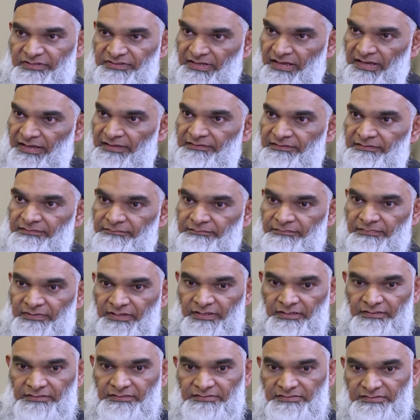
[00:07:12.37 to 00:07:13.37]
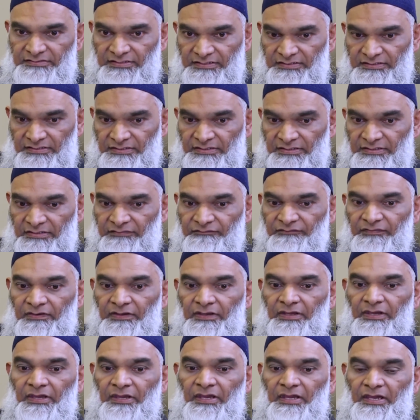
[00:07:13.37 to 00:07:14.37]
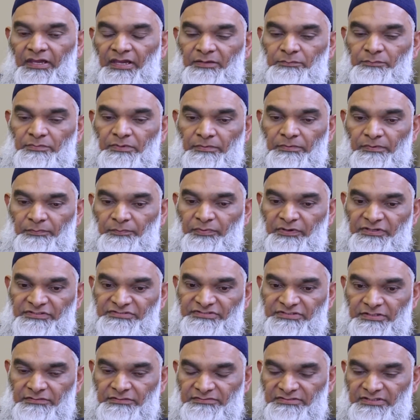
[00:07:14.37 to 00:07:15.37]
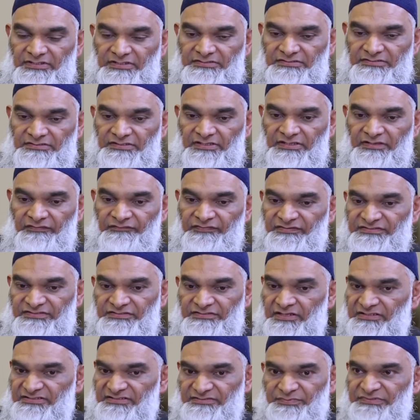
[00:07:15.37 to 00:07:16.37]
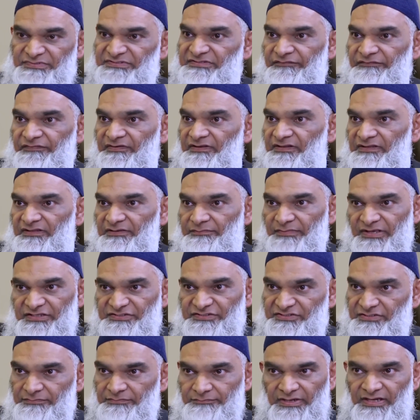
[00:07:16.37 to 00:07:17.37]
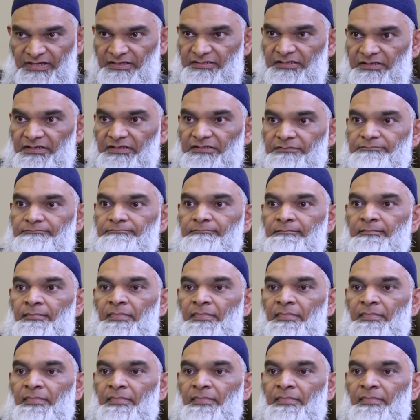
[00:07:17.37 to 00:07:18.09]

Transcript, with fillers: with Adam and, and Eve. And we would point out that Eve is not specifically mentioned by name.